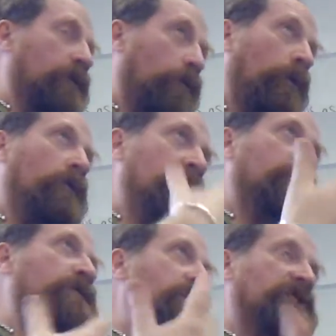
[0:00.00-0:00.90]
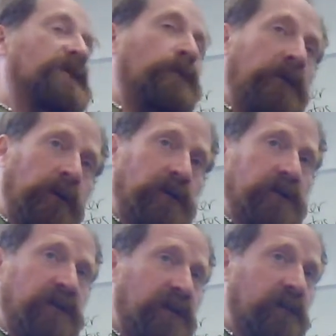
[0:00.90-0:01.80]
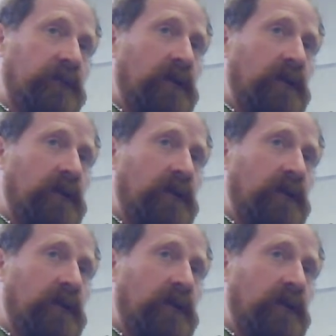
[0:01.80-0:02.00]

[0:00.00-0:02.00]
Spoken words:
world to see what they could achieve.